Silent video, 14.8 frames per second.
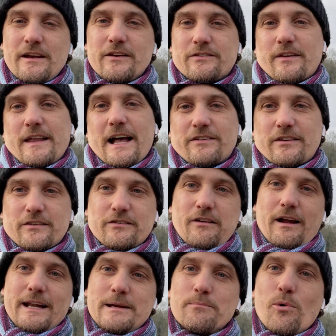so that's a
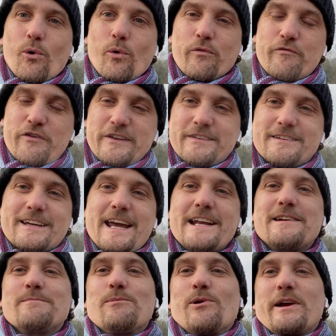slightly more
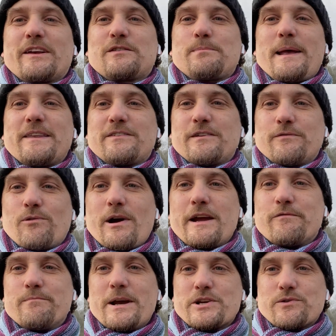sophisticated, more expensive way
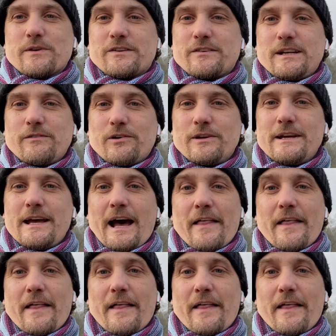of measuring sea level,